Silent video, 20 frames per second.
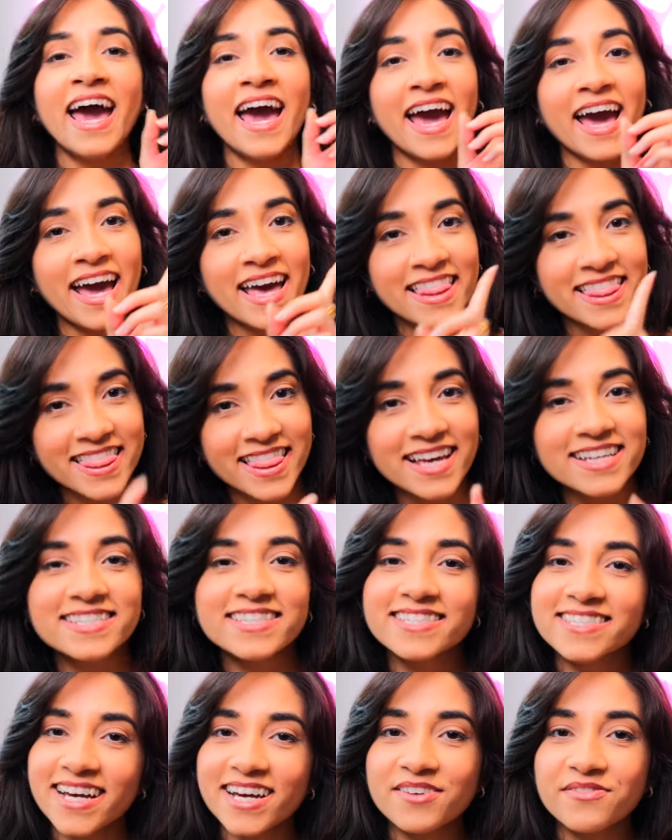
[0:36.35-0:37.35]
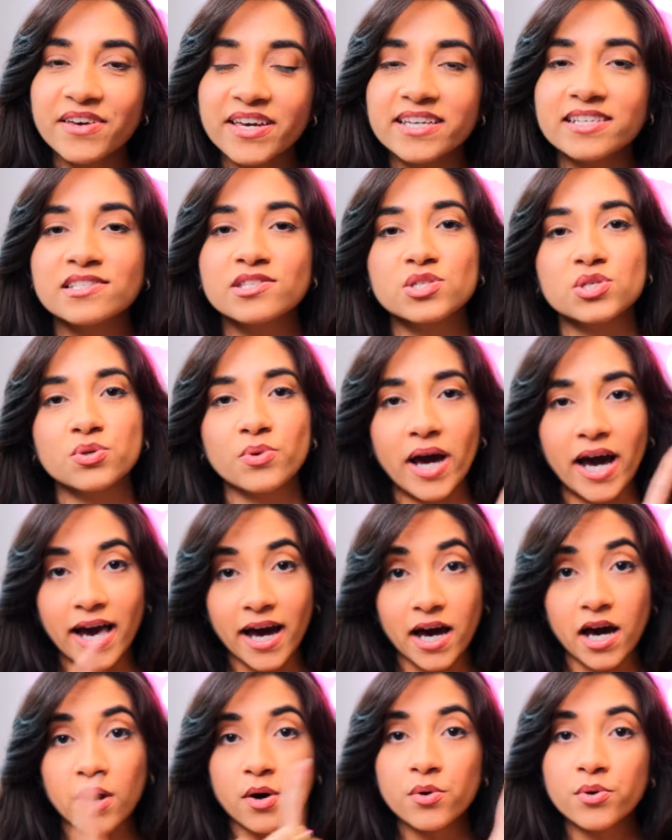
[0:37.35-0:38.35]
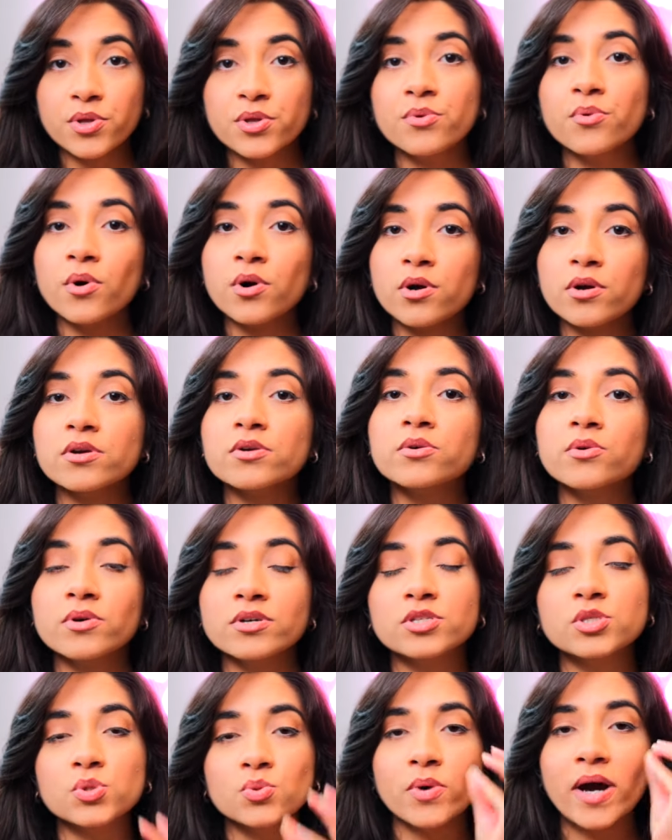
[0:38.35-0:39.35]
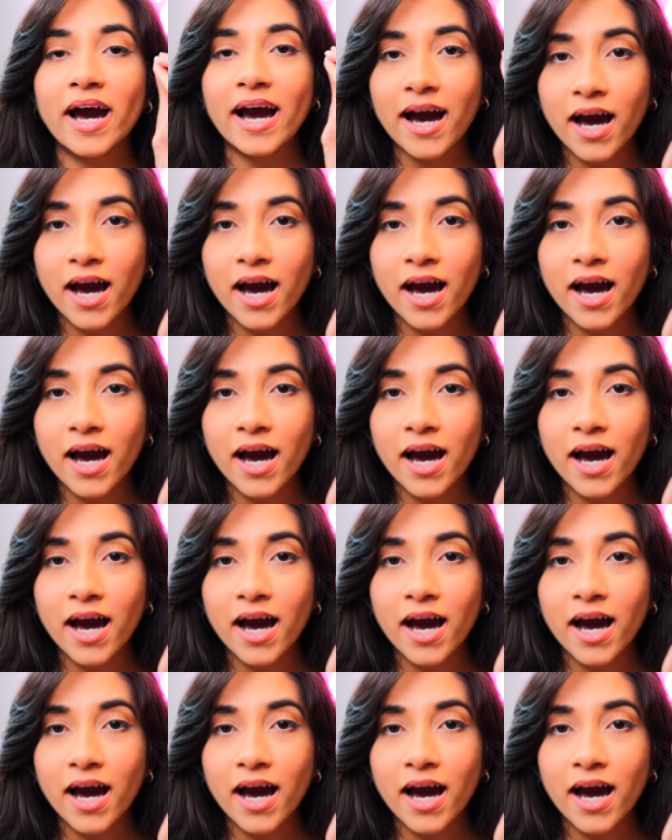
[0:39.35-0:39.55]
and let's dive into how you are going to